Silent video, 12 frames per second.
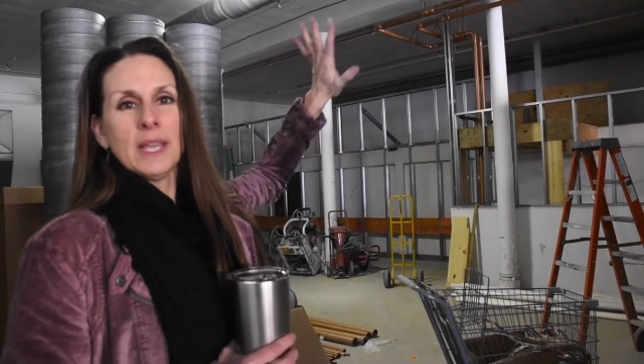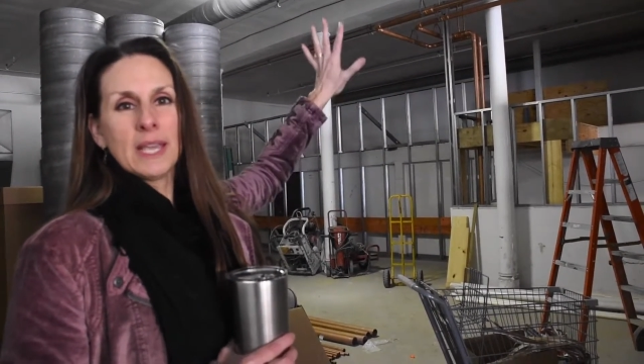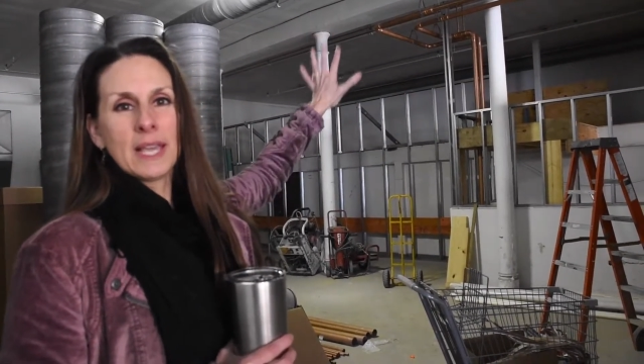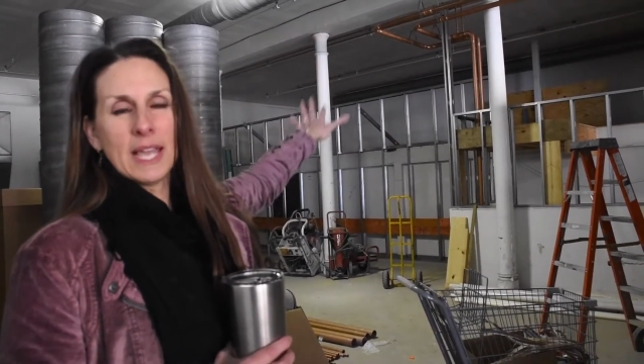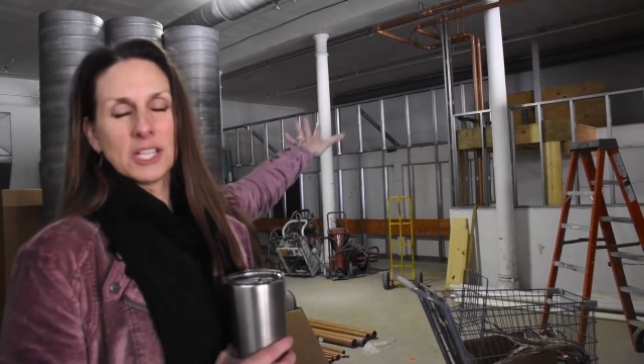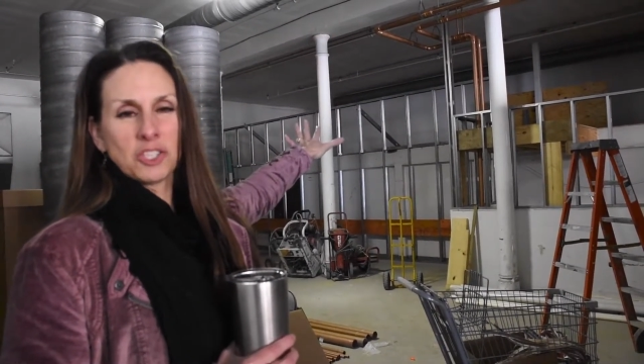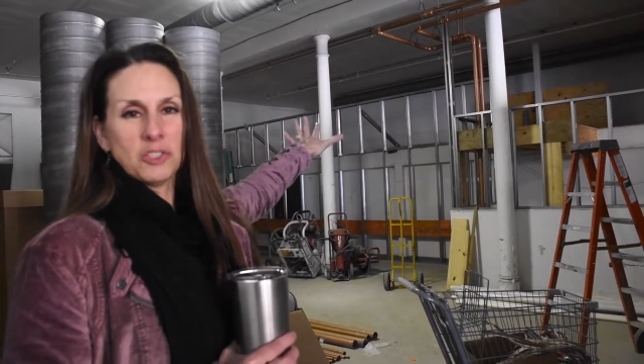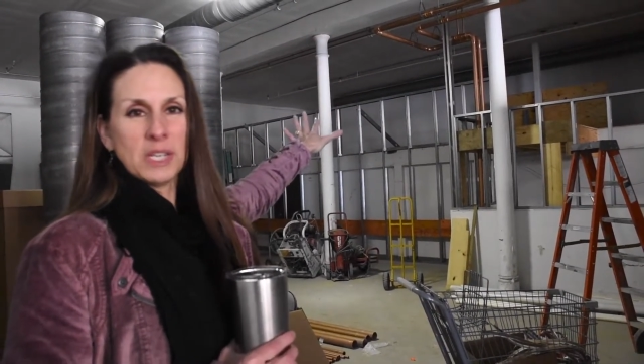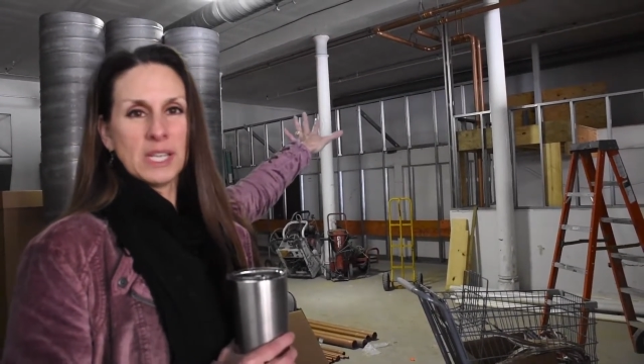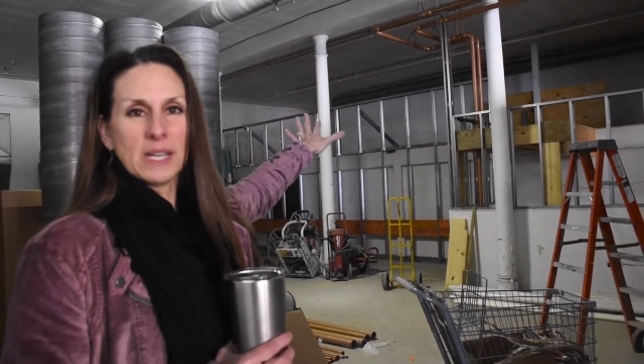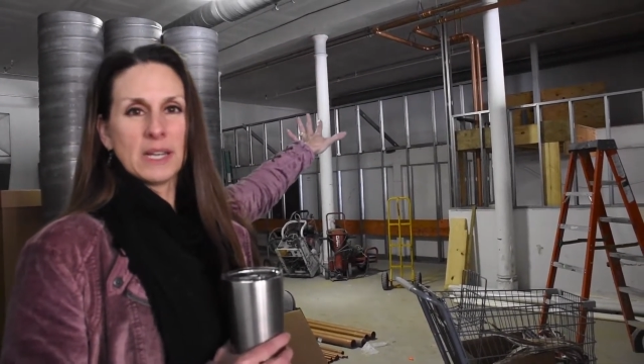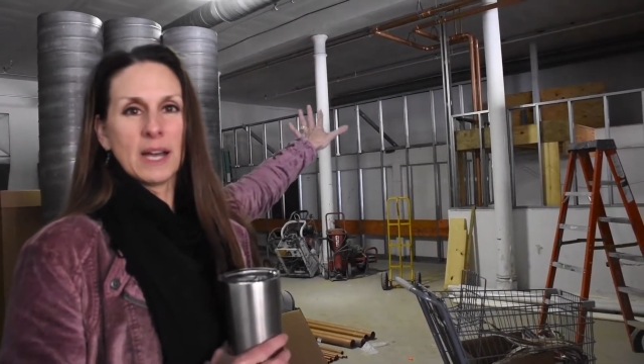in case you
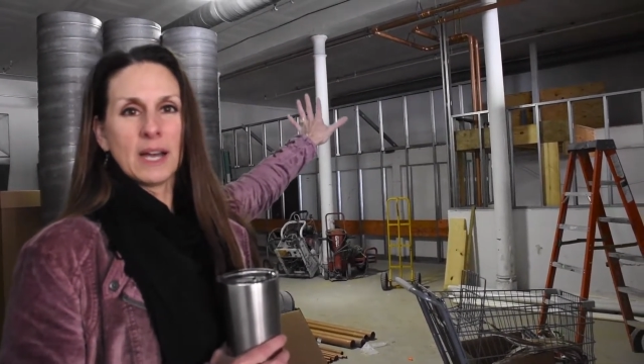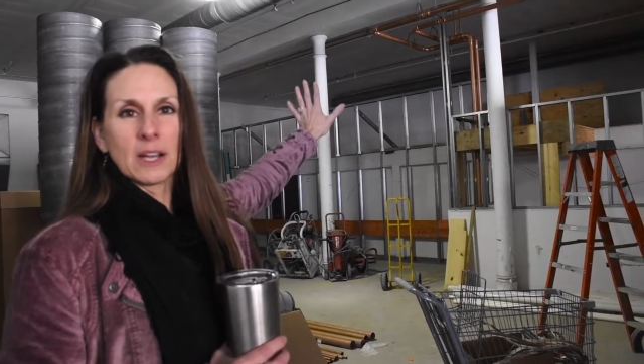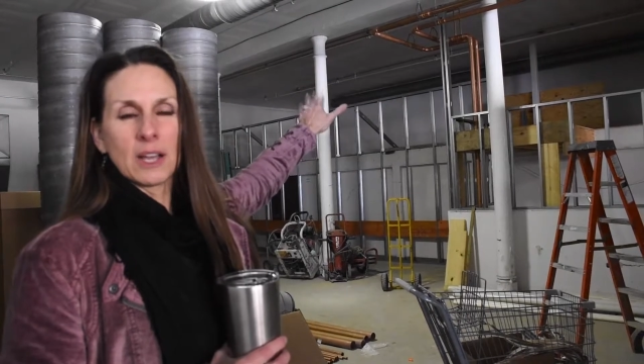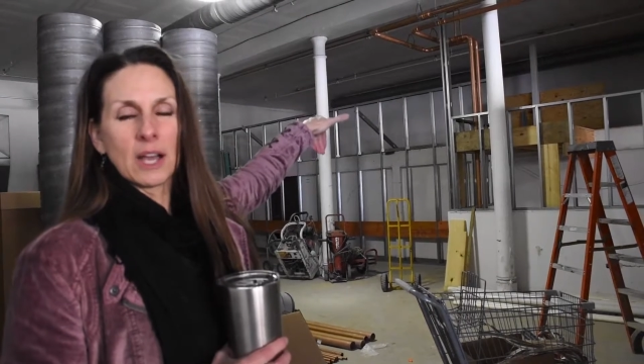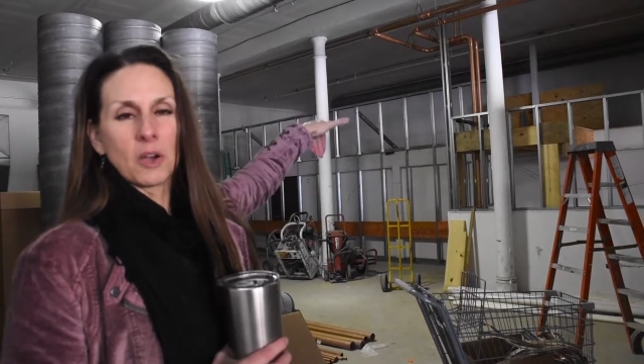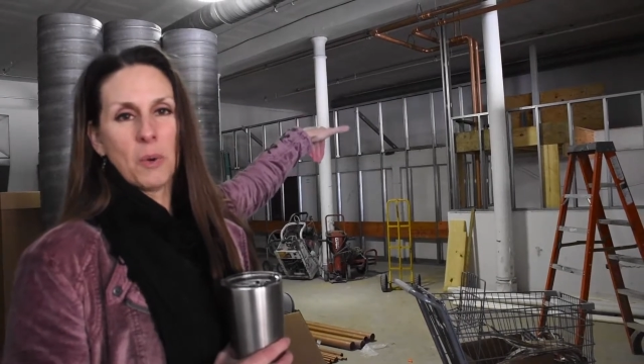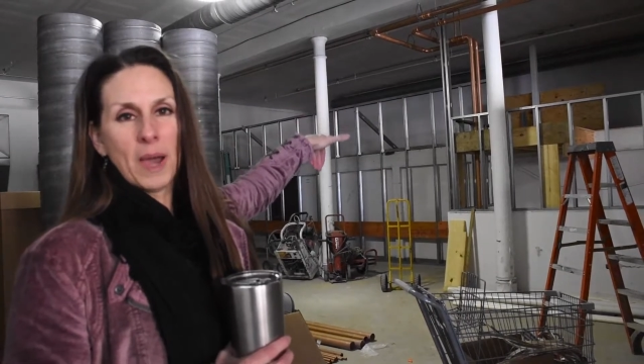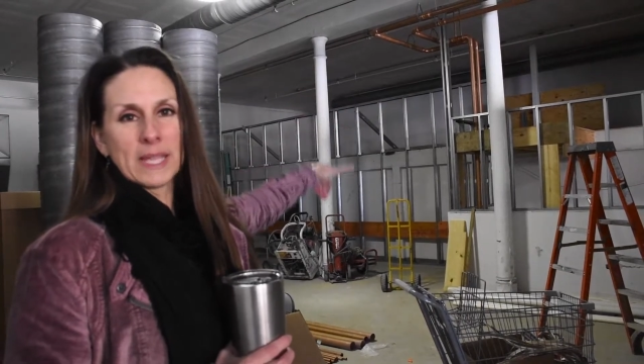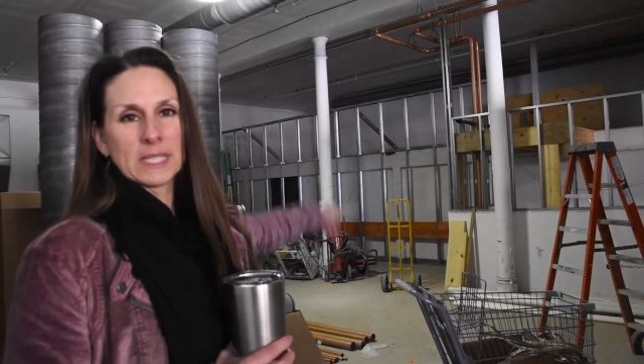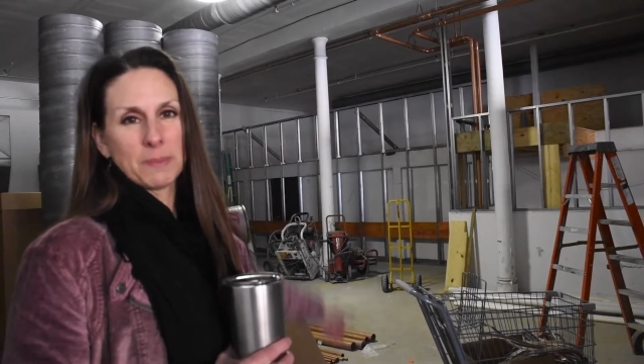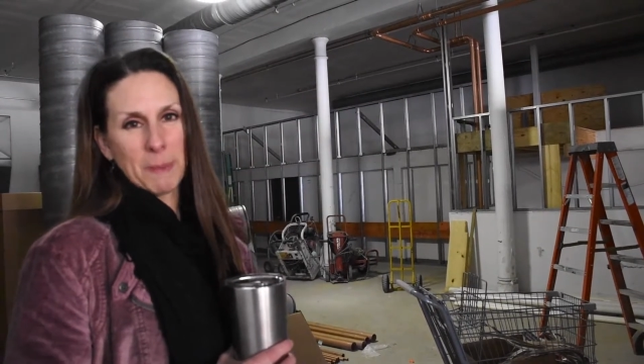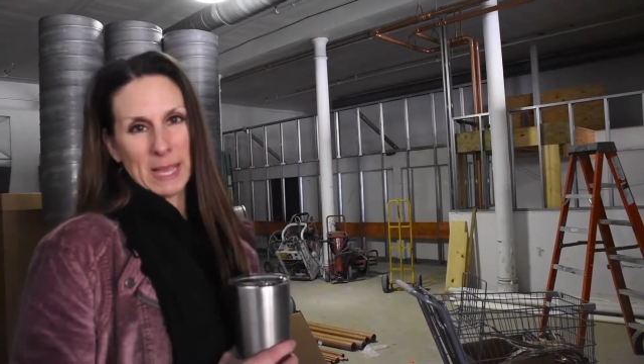need a
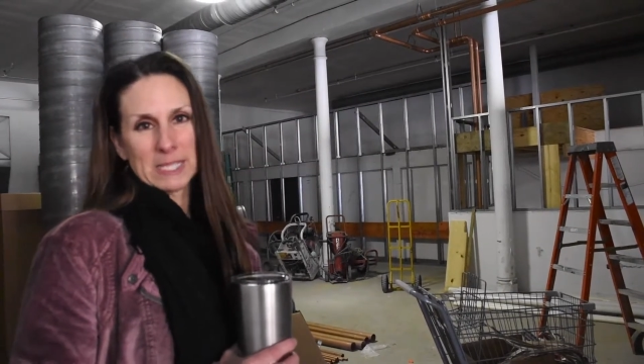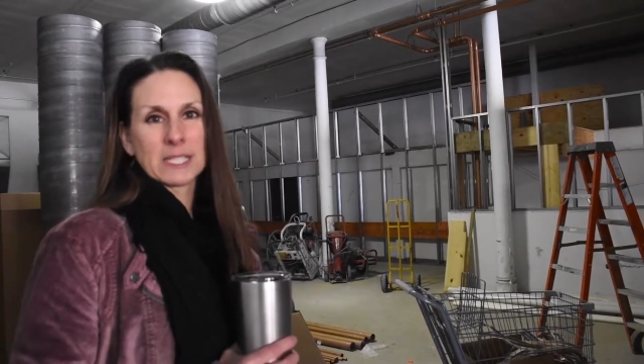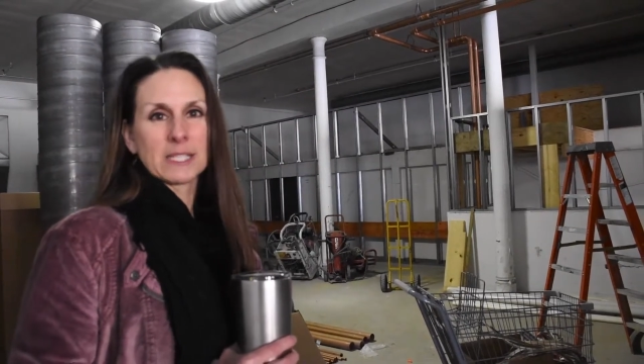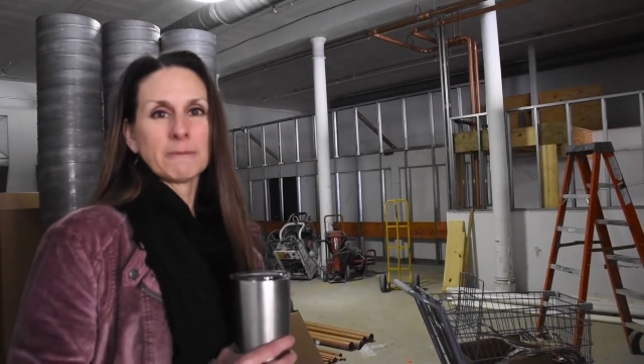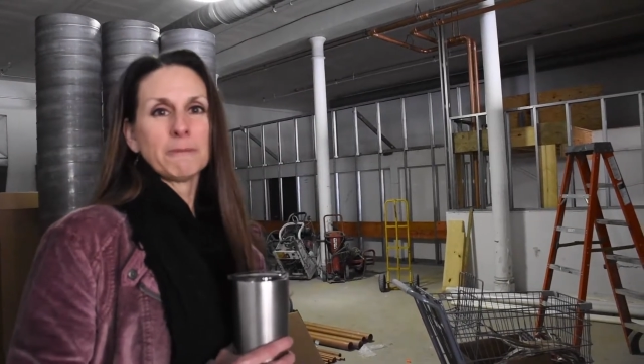quiet space